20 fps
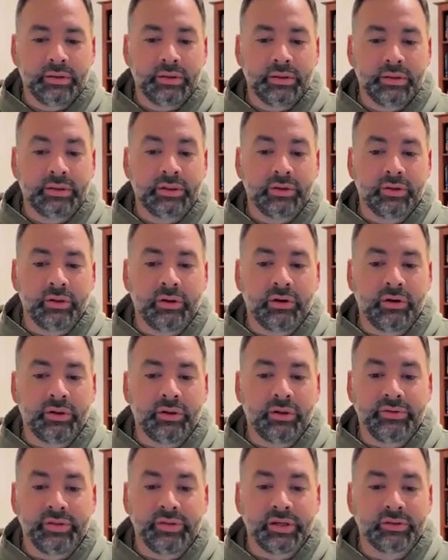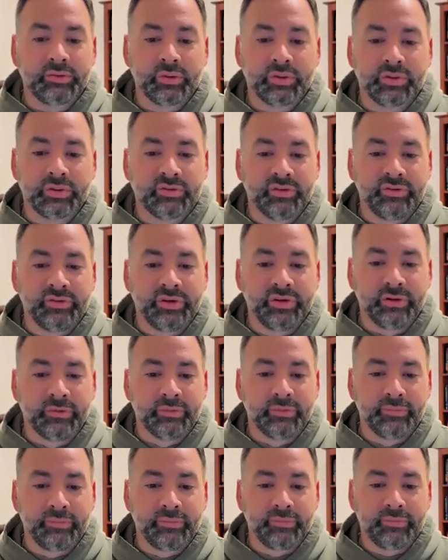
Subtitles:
And so all of this was fulfilled.